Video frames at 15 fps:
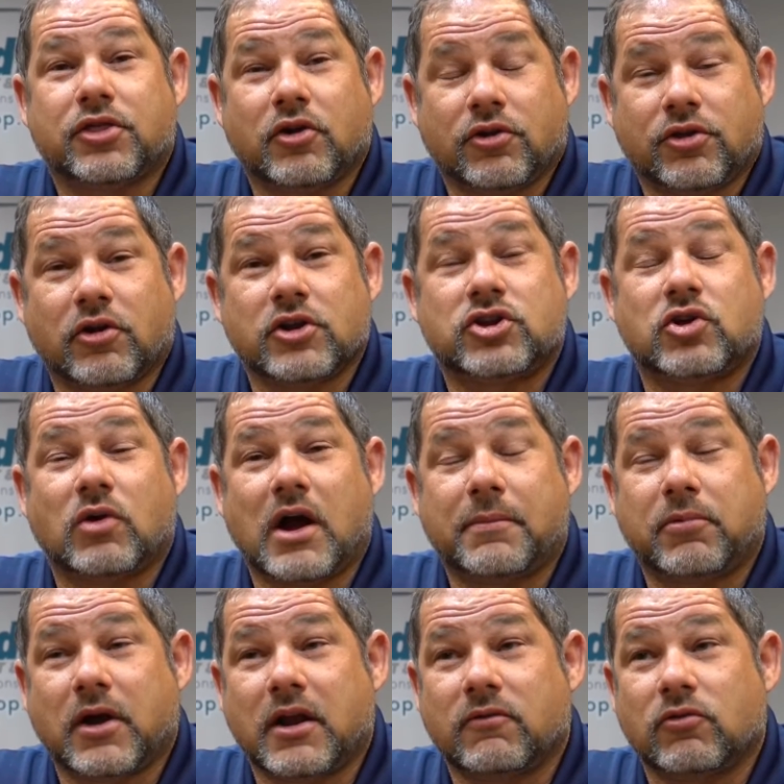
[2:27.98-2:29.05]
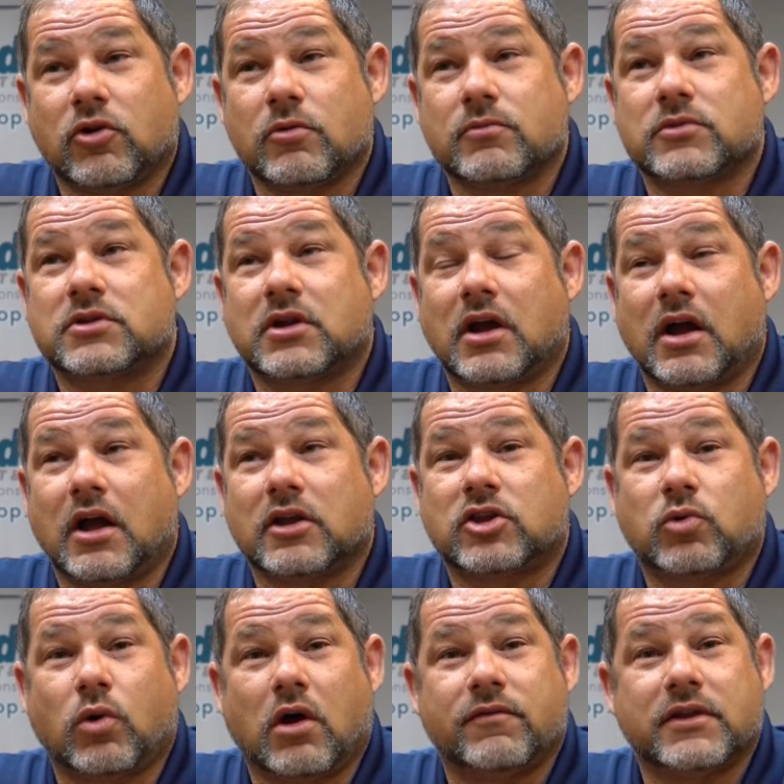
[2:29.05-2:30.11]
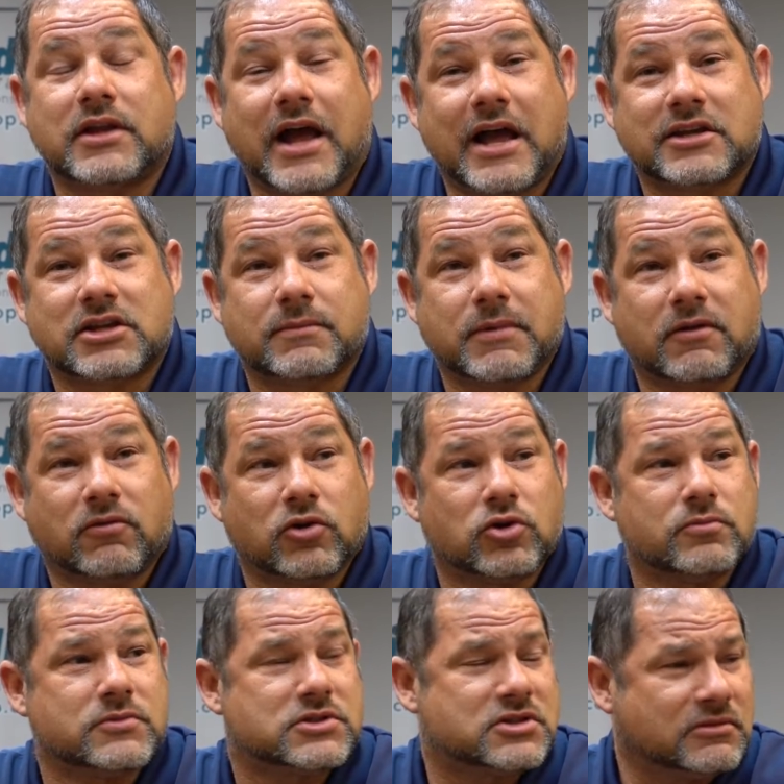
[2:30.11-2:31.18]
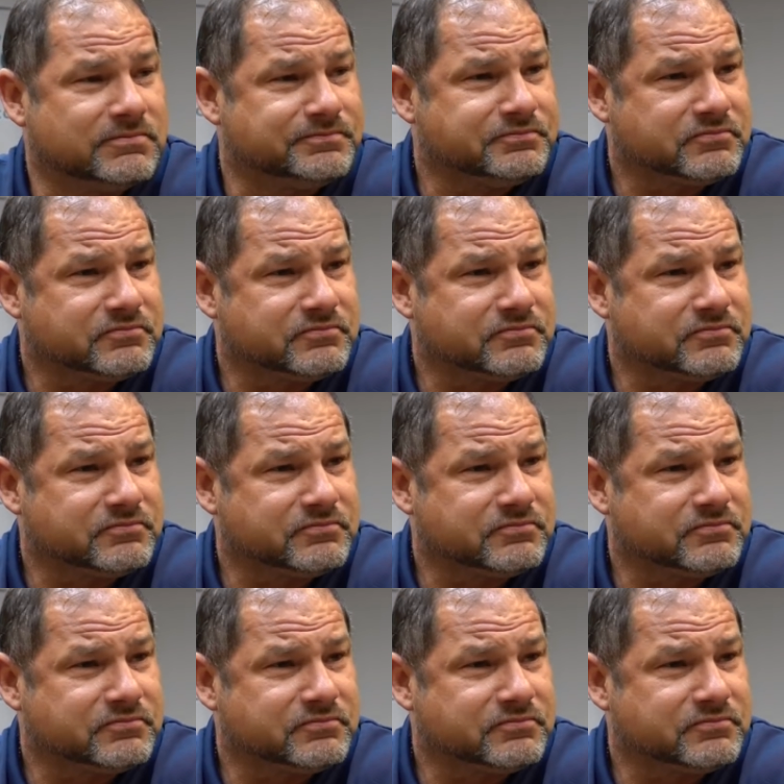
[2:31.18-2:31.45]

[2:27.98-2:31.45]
Yeah, 32 operating rooms, 12 endoscopy rooms.